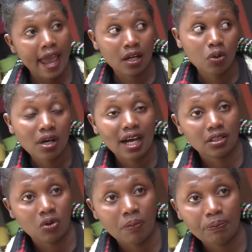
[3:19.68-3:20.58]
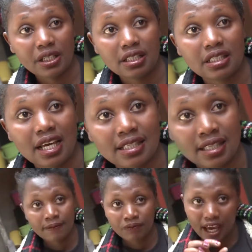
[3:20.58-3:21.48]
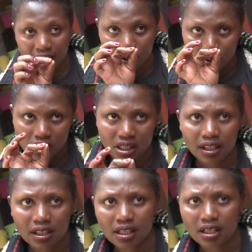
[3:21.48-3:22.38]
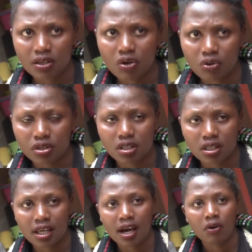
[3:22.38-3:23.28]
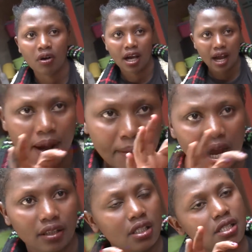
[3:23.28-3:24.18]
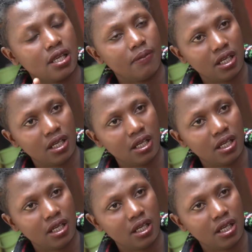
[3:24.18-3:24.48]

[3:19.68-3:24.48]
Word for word: I look at competitors, I go slightly kidogo chini yao ama at the same